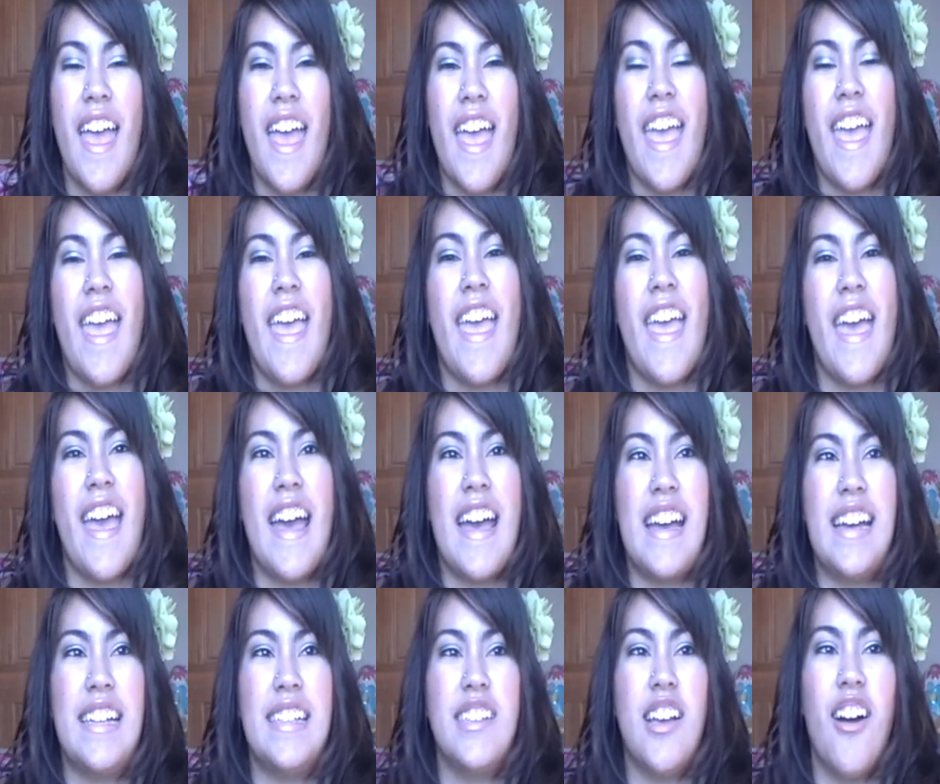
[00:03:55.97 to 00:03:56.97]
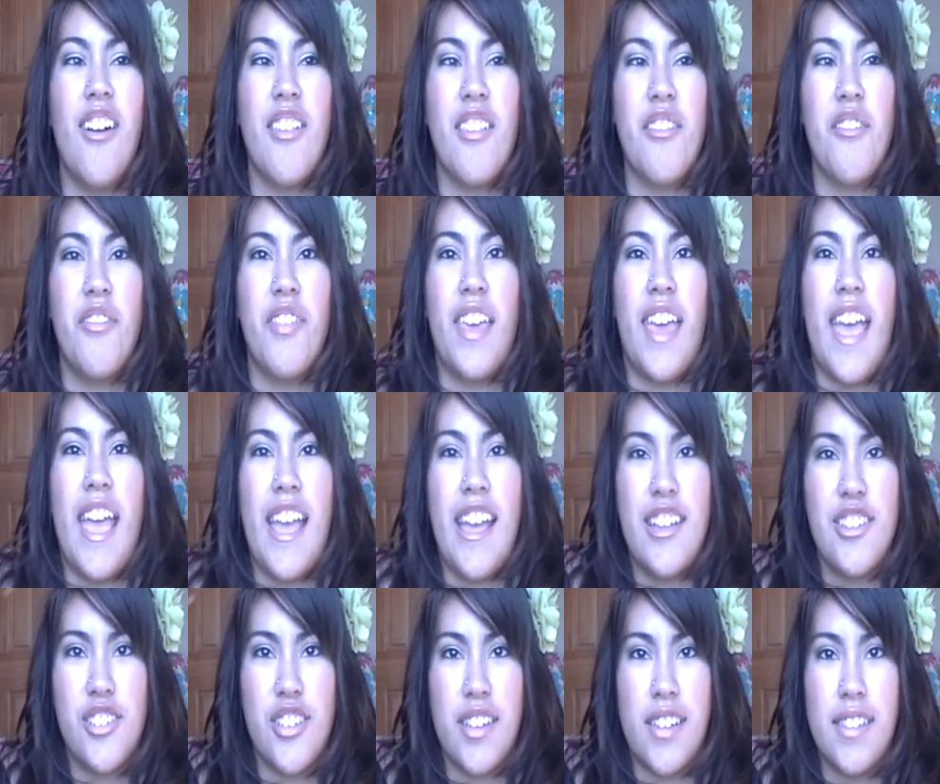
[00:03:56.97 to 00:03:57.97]
And also the
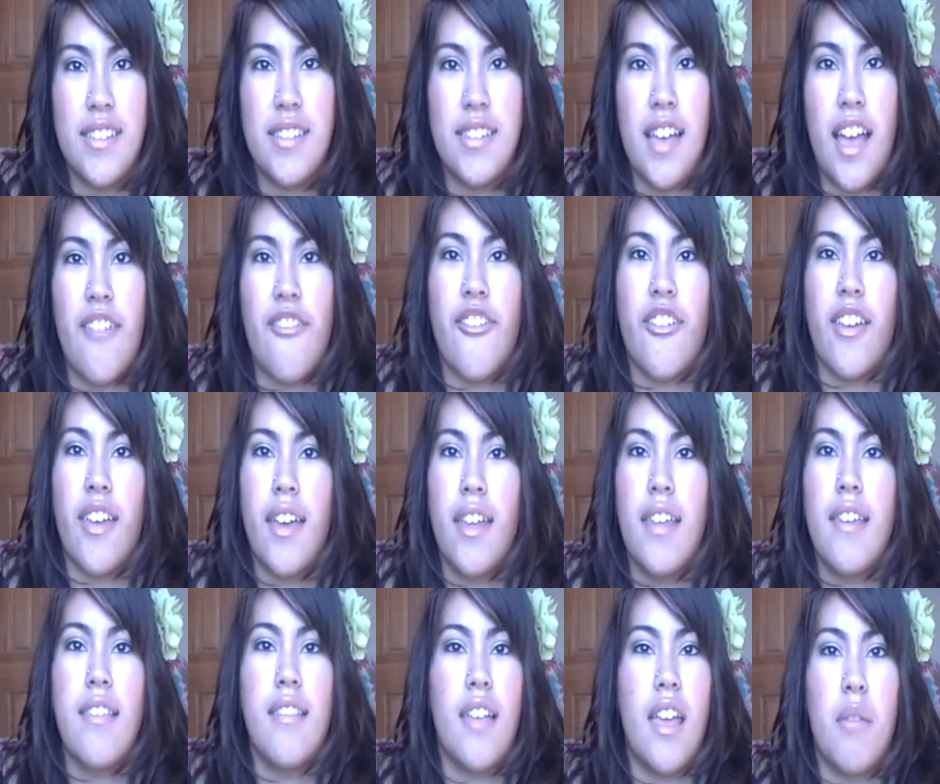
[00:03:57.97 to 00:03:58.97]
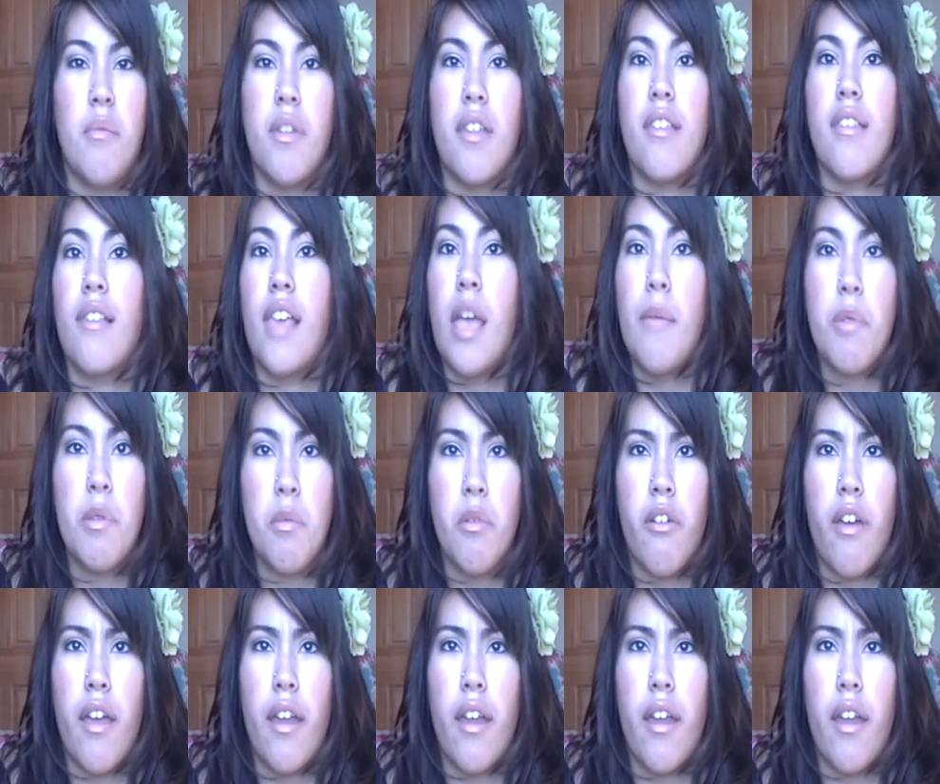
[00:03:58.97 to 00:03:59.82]
agent, I forget his name, it escapes me